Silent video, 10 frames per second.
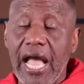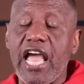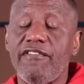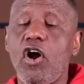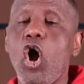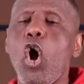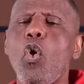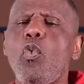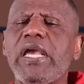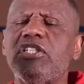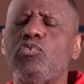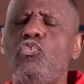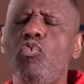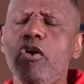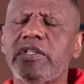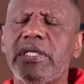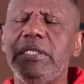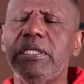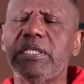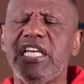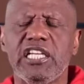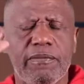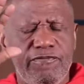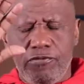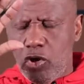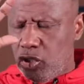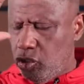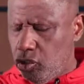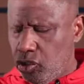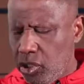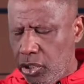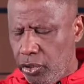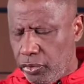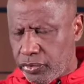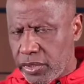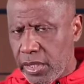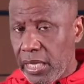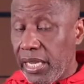I have always worked in the kingdom for years.